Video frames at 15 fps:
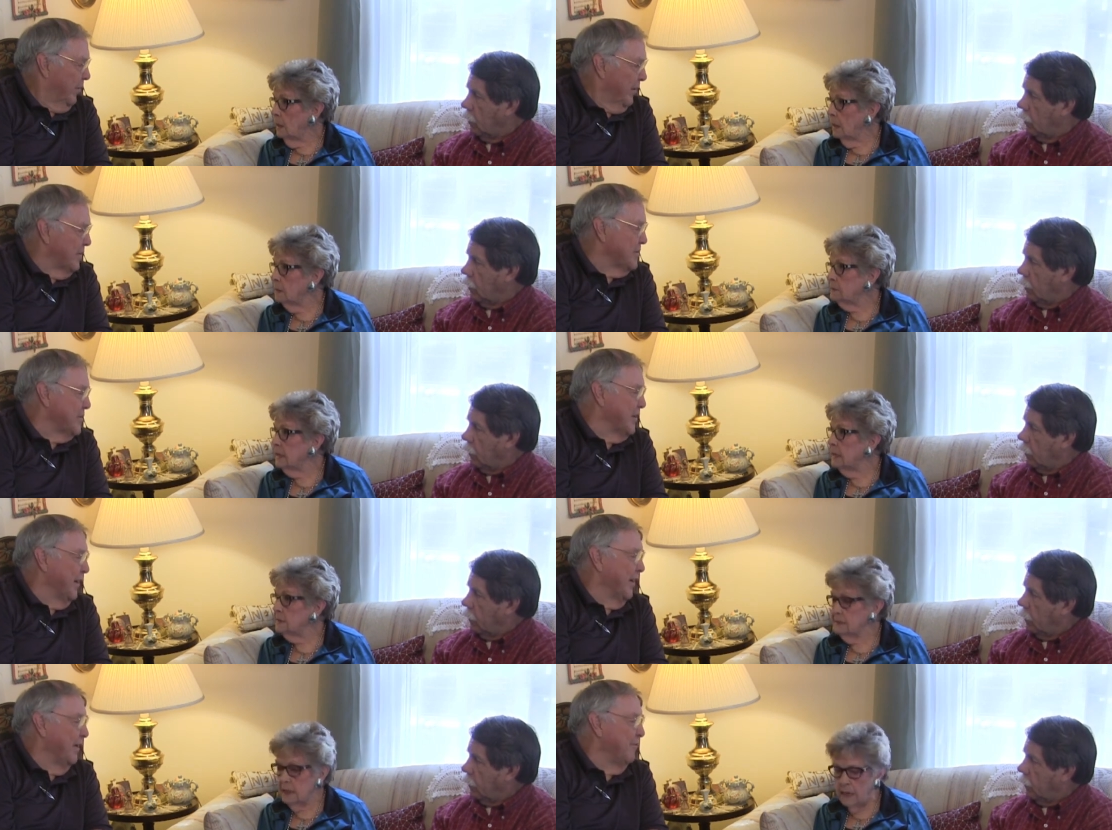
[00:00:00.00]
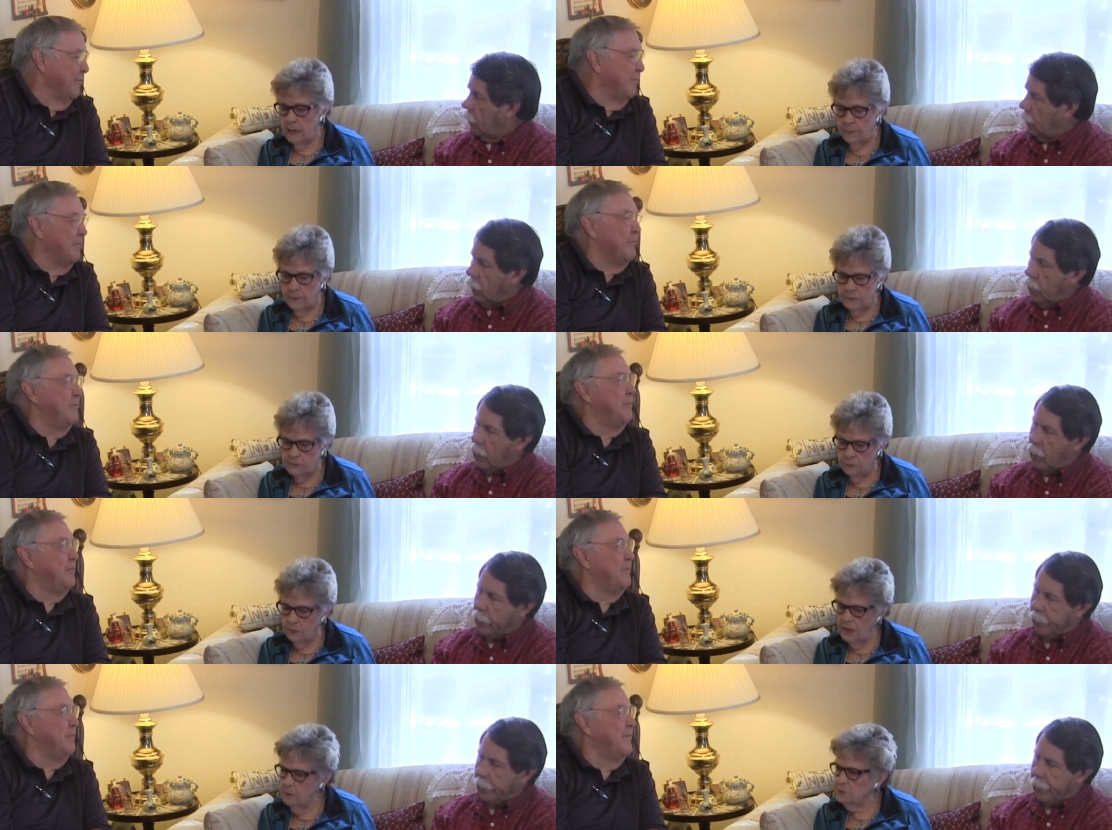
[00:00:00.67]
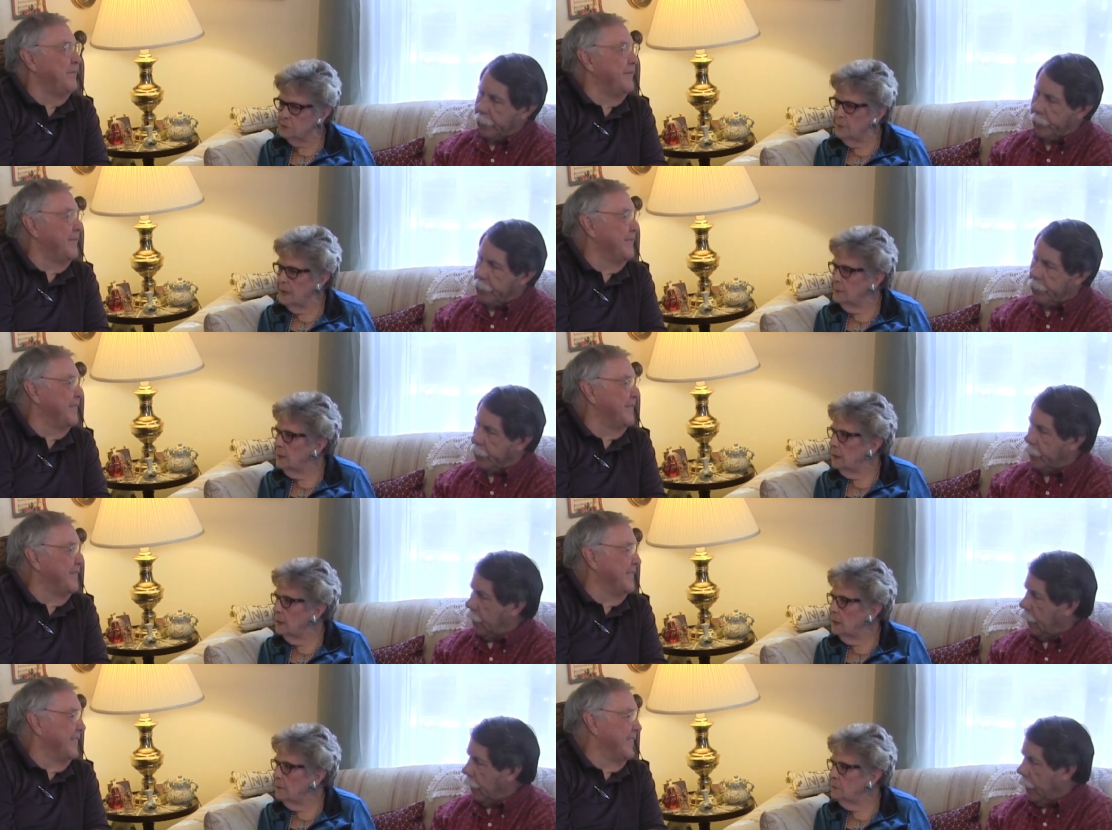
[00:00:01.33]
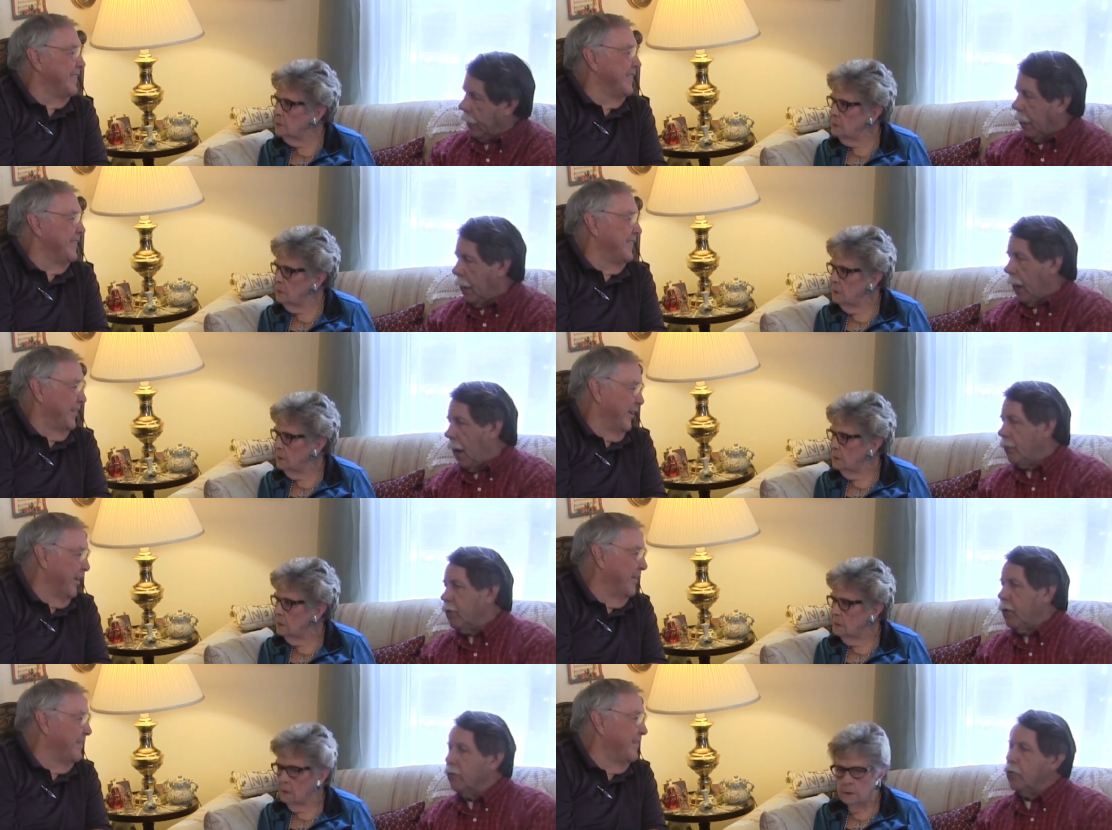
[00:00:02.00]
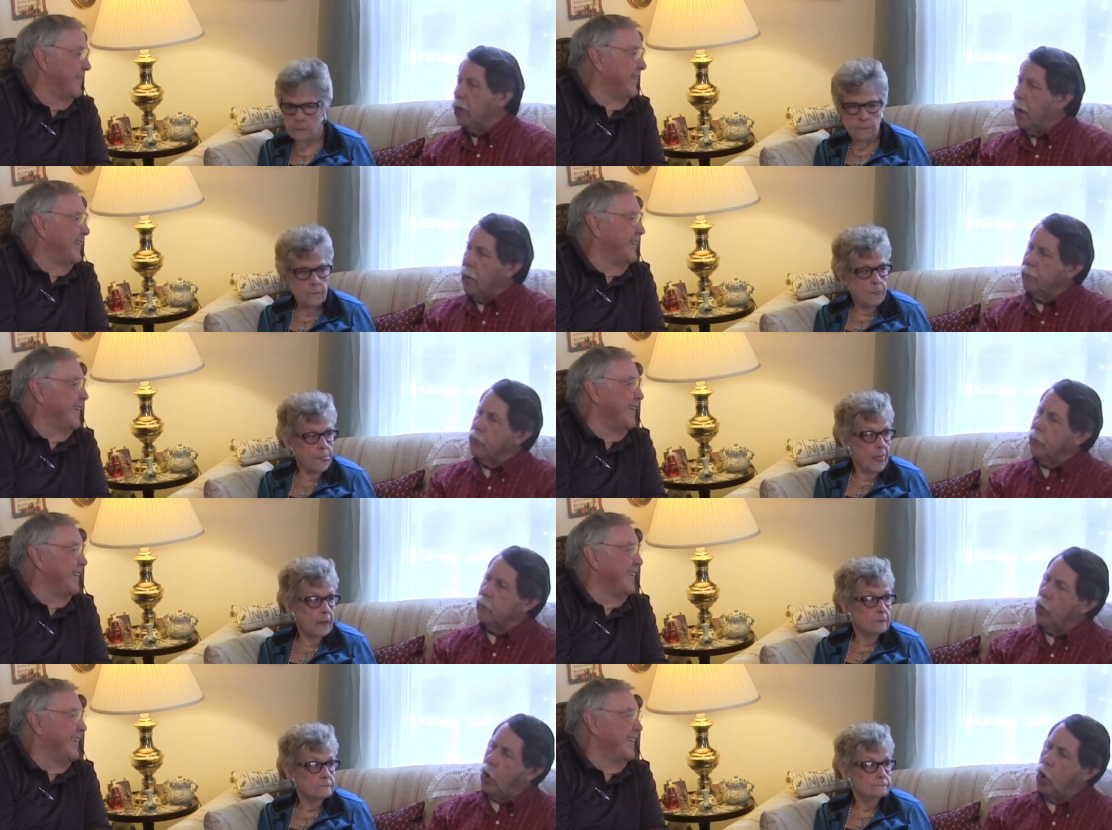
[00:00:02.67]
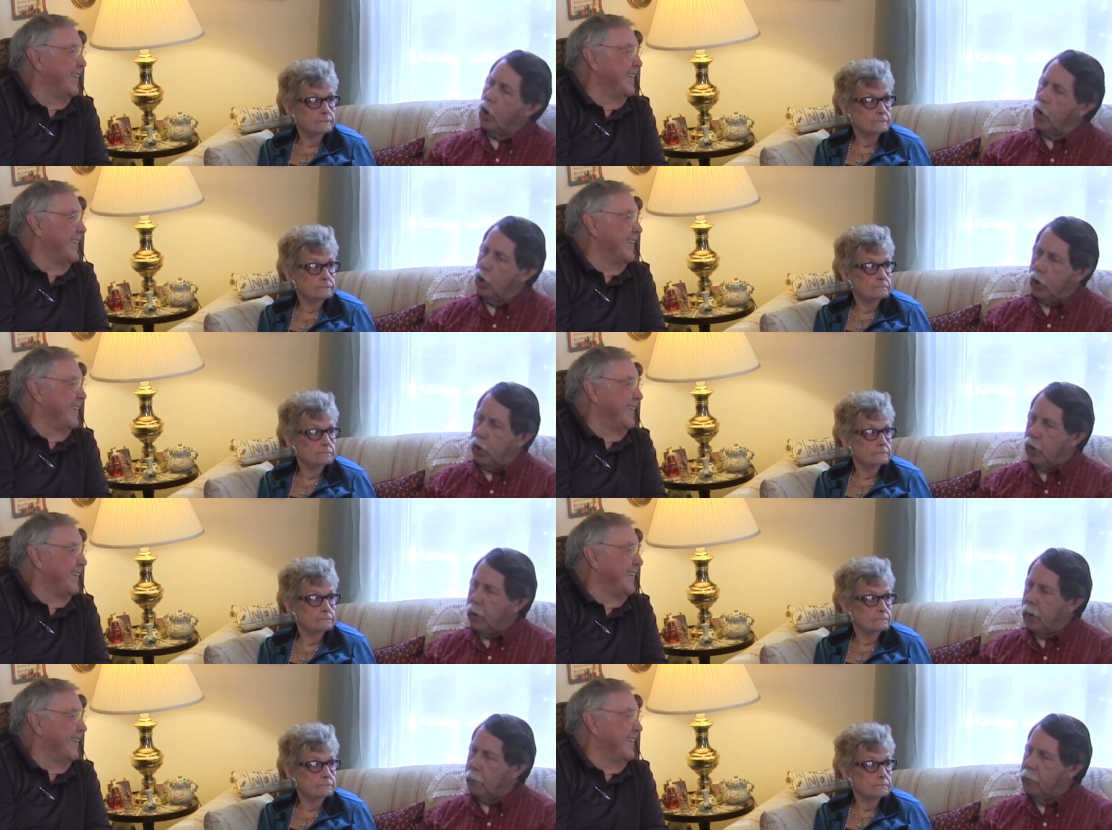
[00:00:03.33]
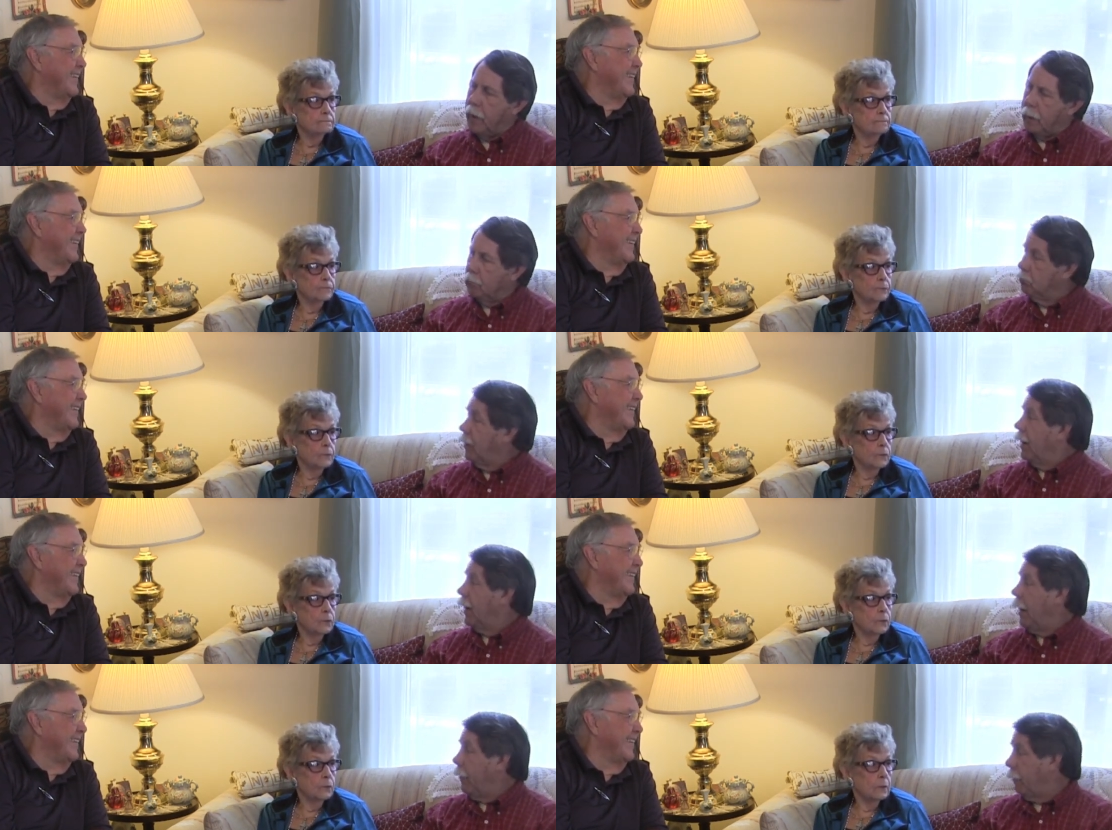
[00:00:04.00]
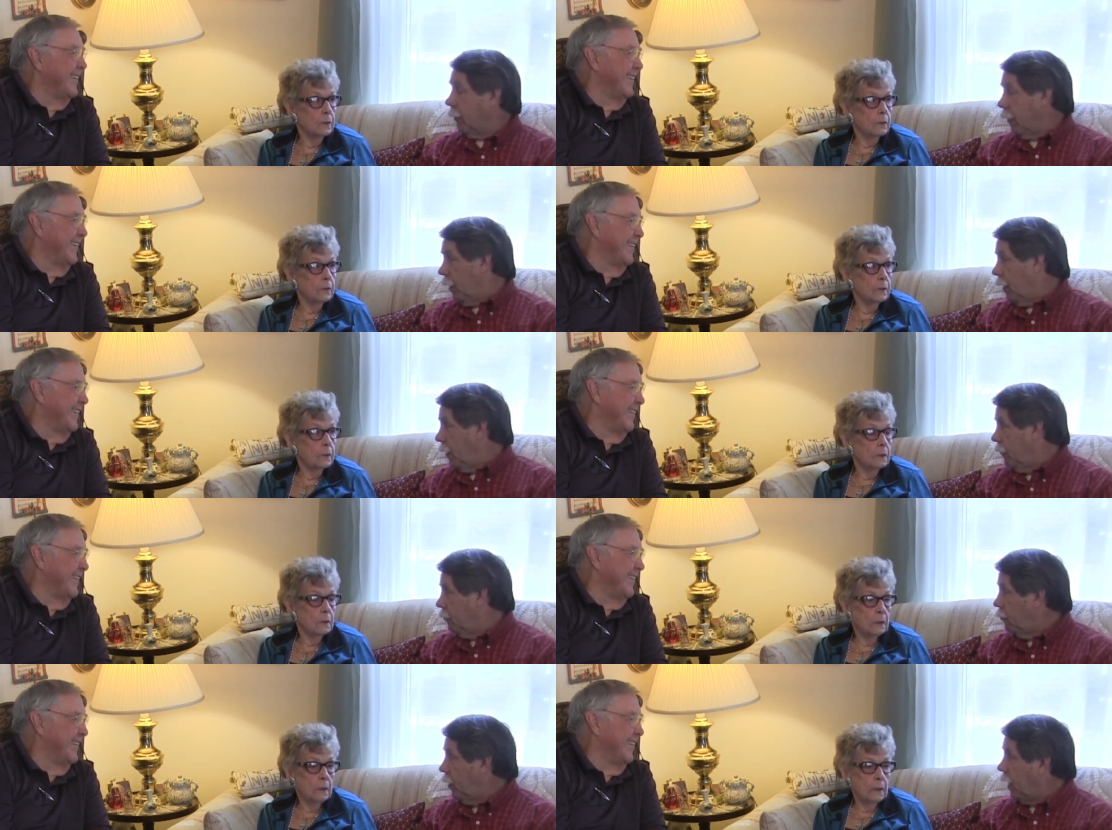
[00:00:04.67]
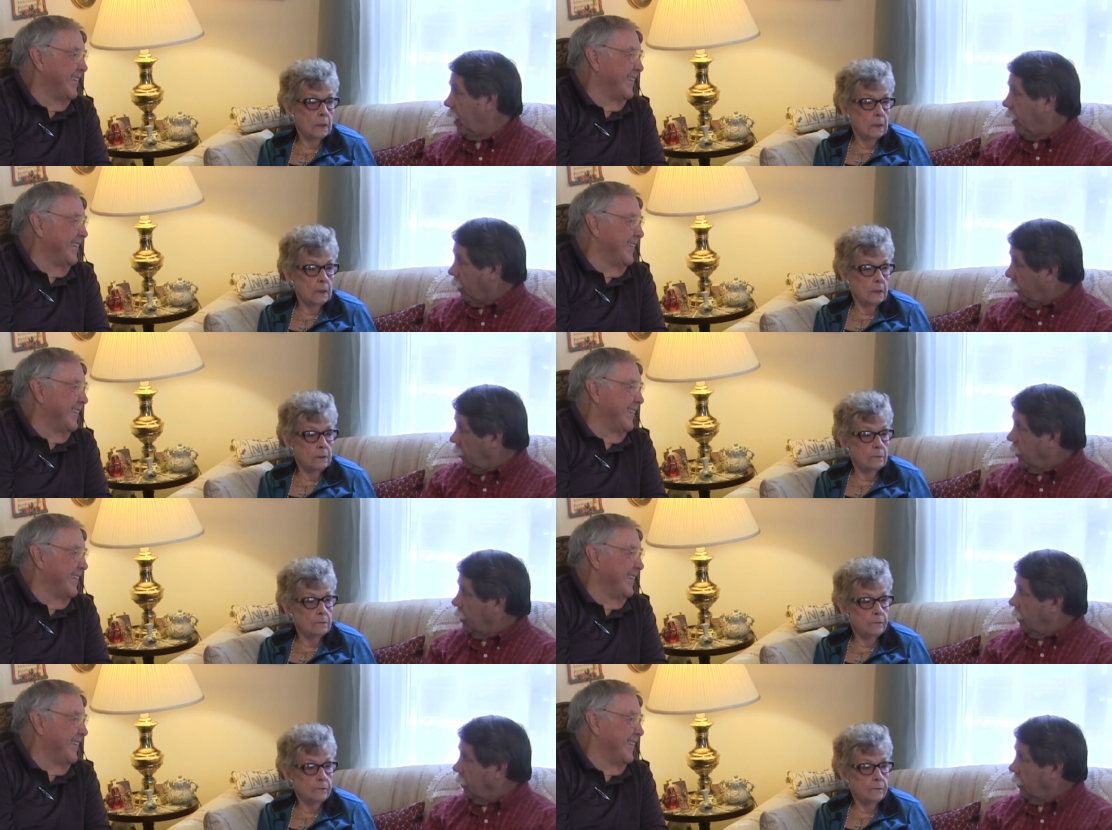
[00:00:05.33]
Speaker 1: at that, that, time. Was, he was maybe 11.
Speaker 2: I've yeah. never I've never heard about malaria being